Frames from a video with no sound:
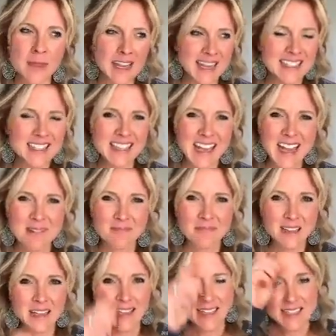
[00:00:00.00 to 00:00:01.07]
It's
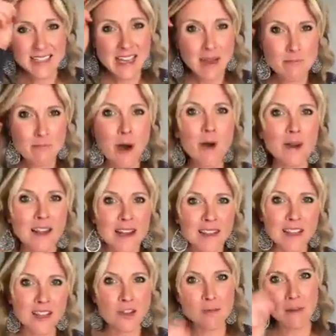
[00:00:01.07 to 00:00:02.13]
that mocha
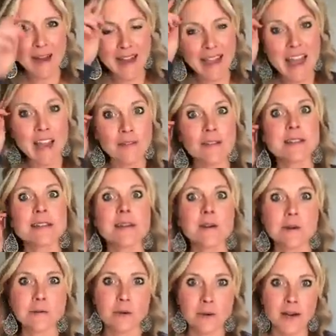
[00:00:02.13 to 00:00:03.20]
that you buy every
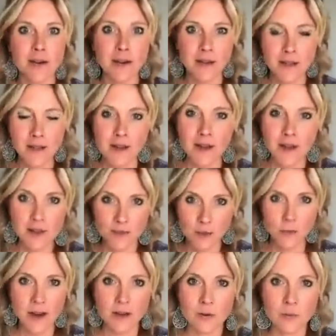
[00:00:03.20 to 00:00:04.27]
single morning on the way to